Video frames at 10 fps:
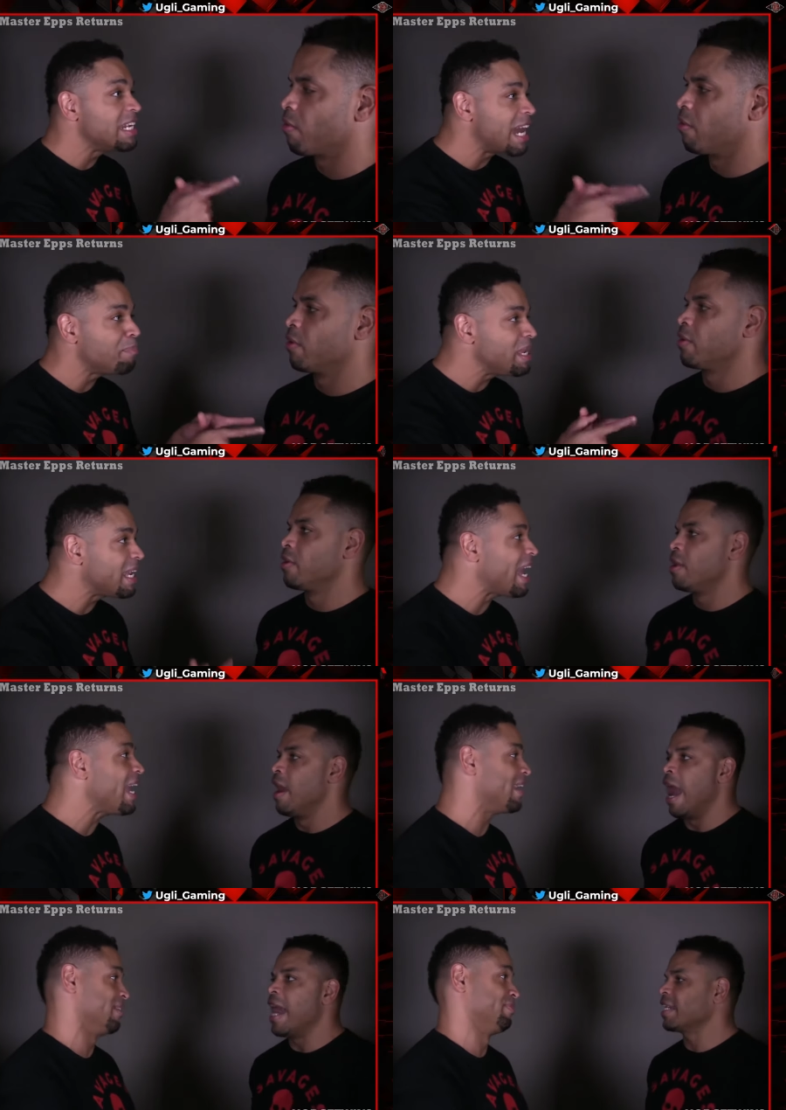Speaker 1: and not be
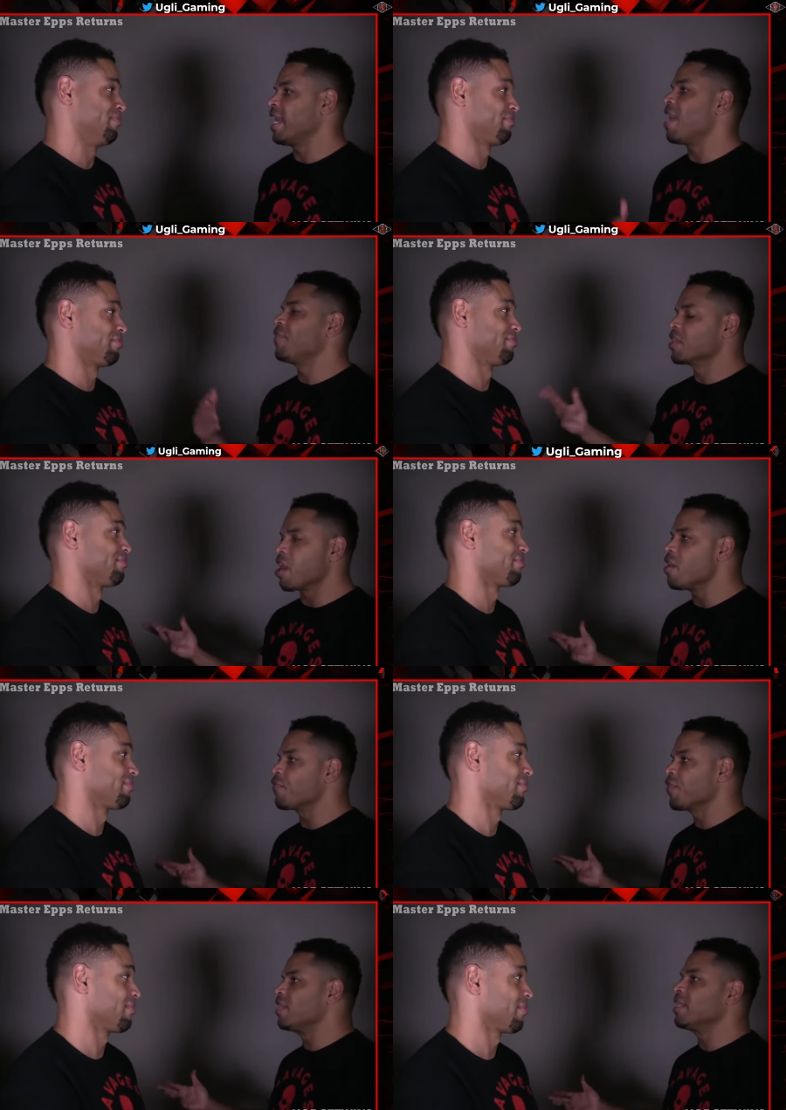gay. I can have a
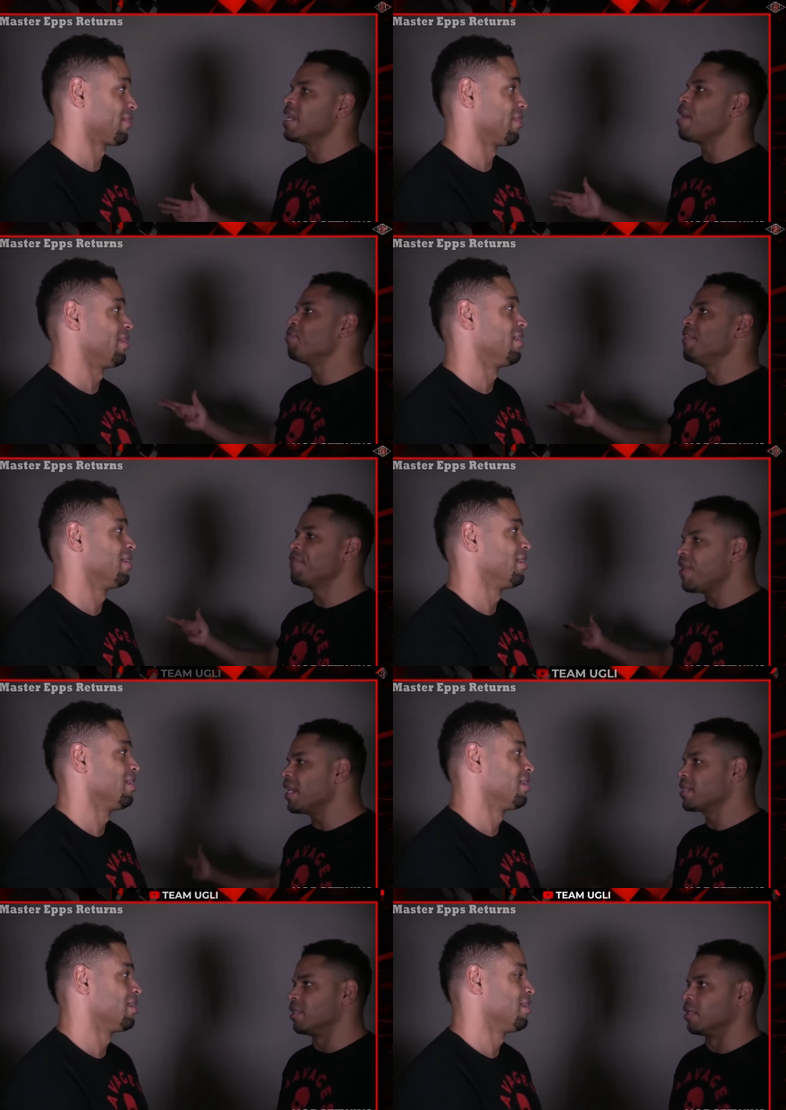girlfriend and not be
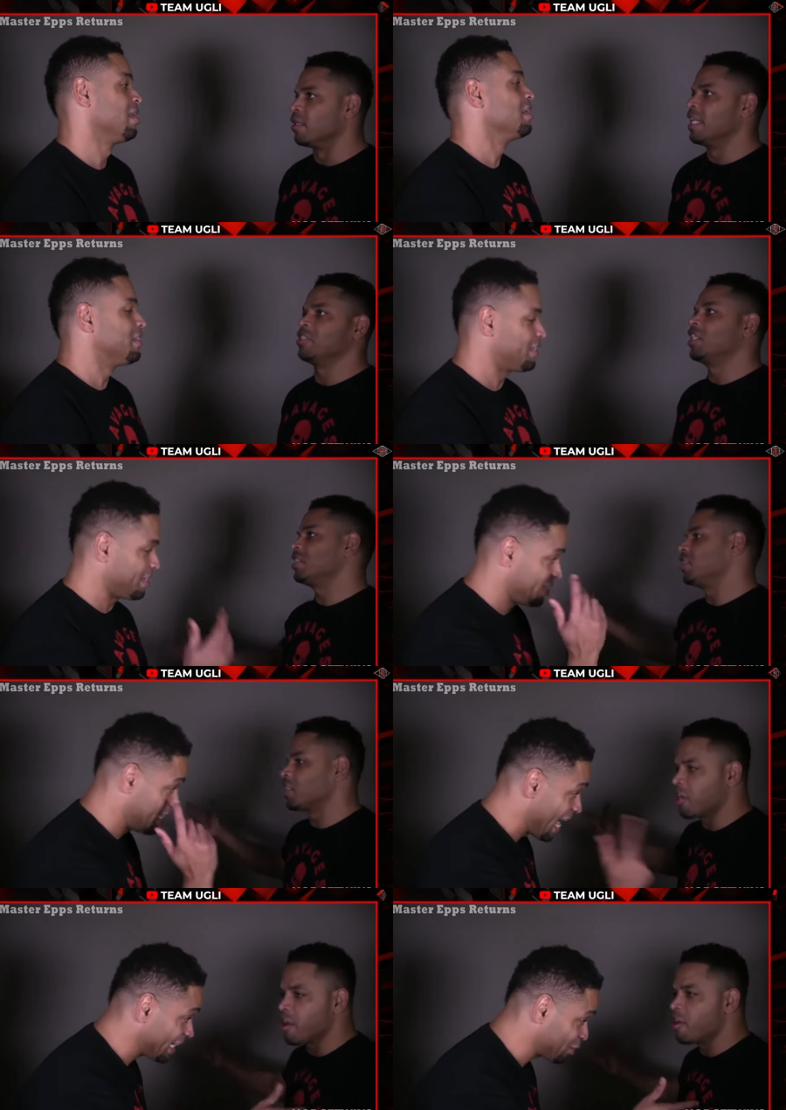fucking her. That's just a
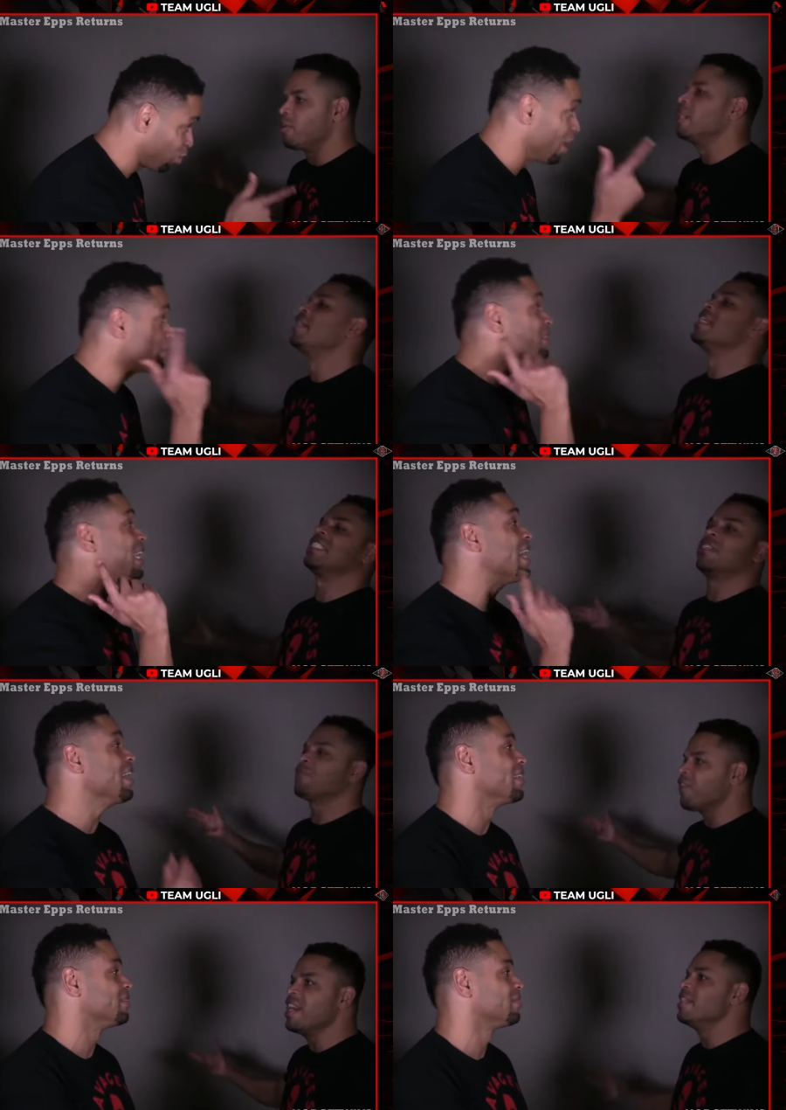girl. That's what I'm that's
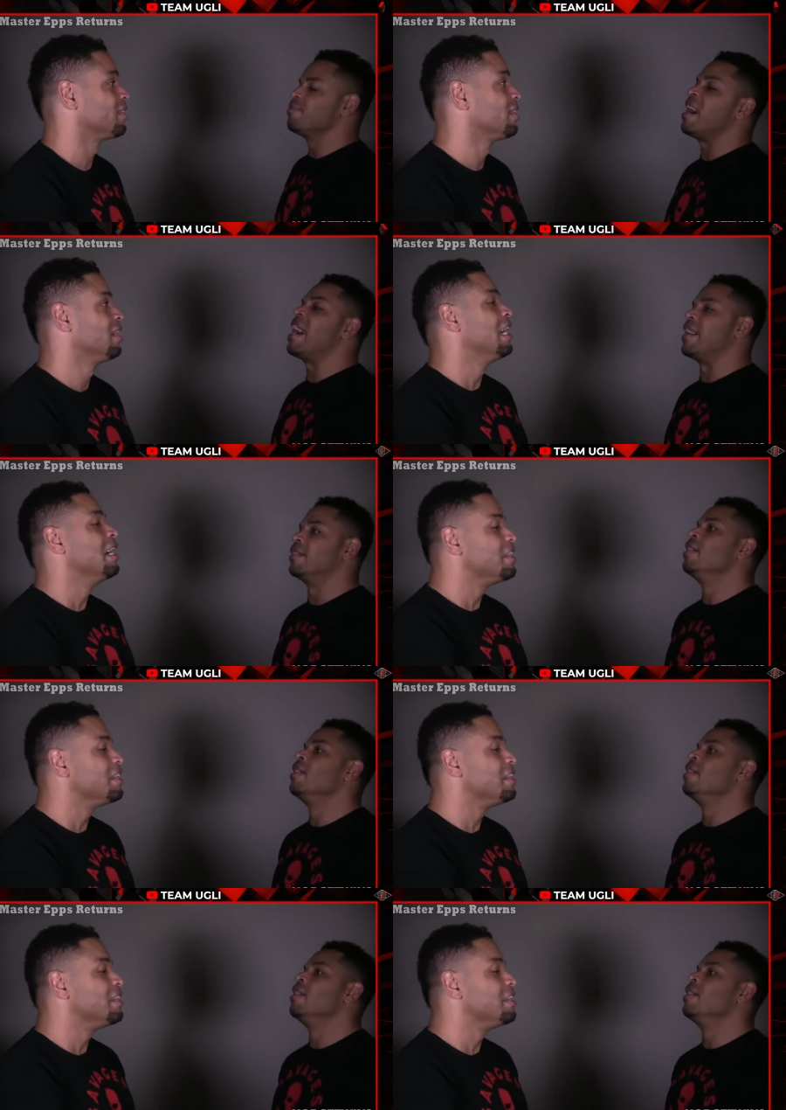saying. That's a friend of mine.